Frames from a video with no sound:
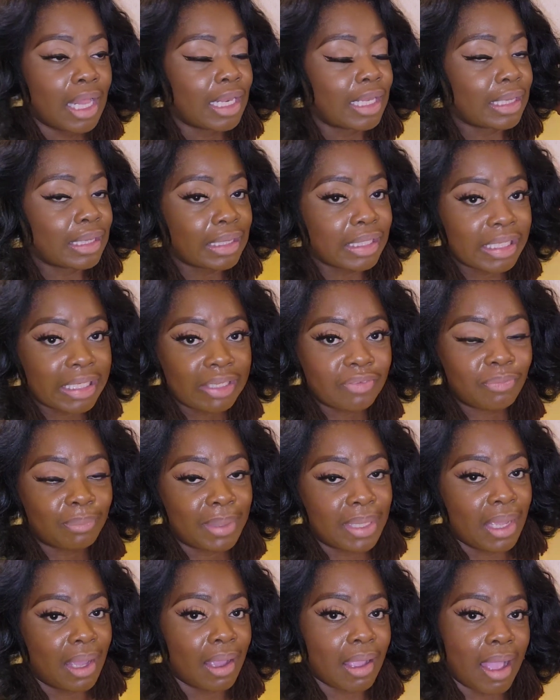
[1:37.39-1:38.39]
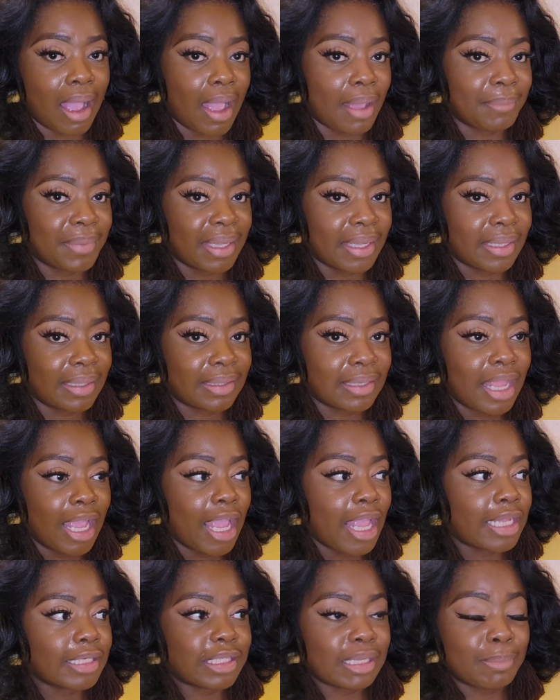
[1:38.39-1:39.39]
Leave me a comment
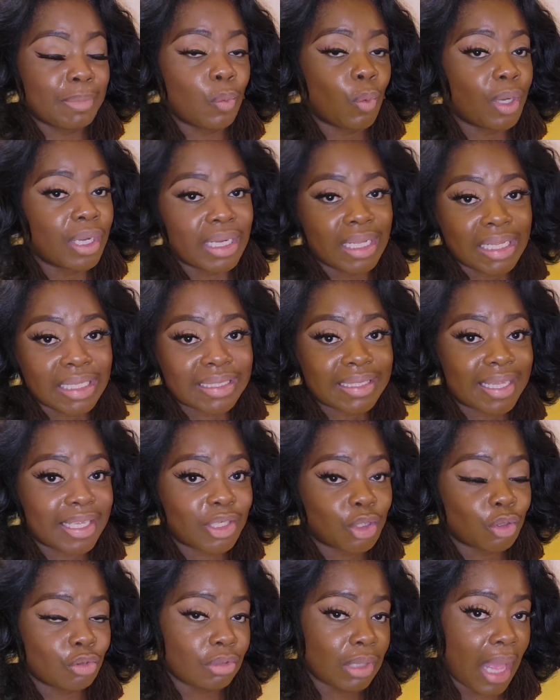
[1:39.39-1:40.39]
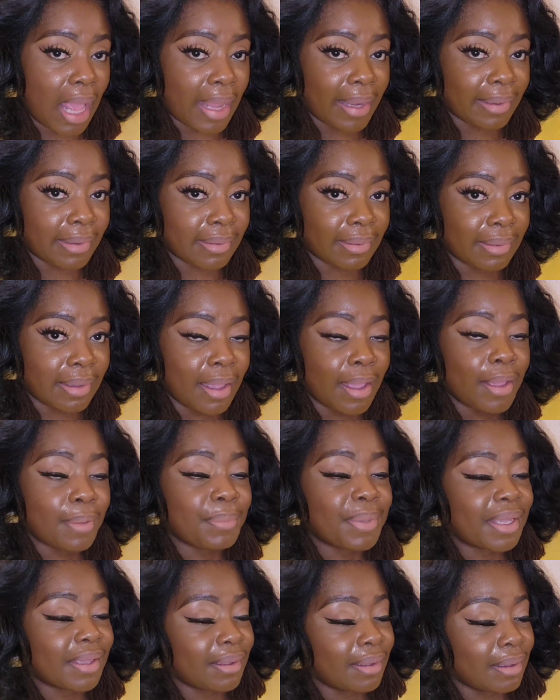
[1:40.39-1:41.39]
and tell me what it is that you like
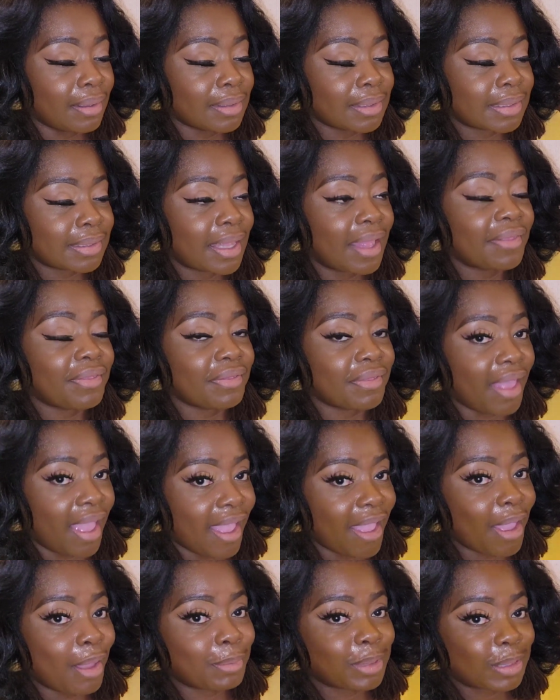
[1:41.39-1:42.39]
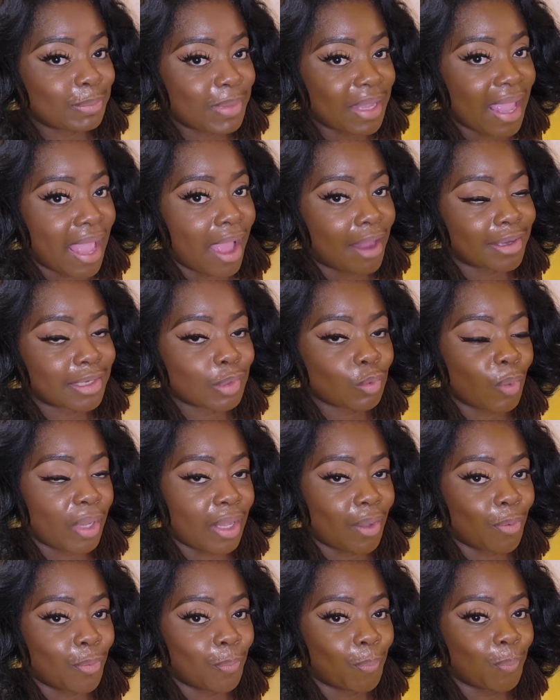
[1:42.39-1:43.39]
because that helps me out as
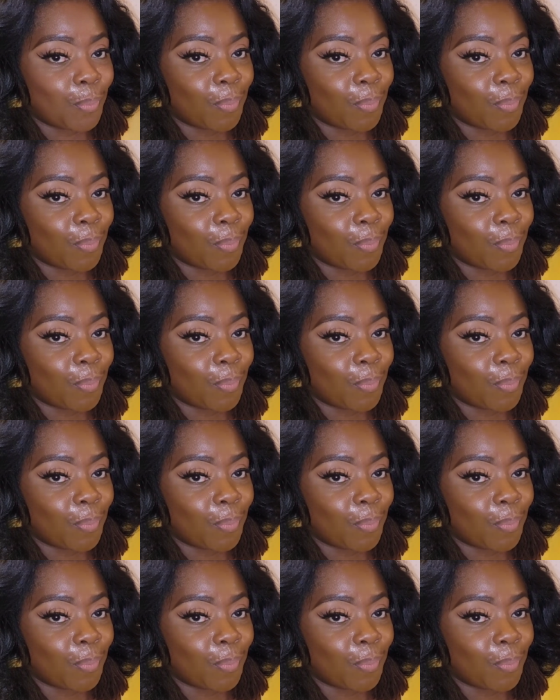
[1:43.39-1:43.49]
well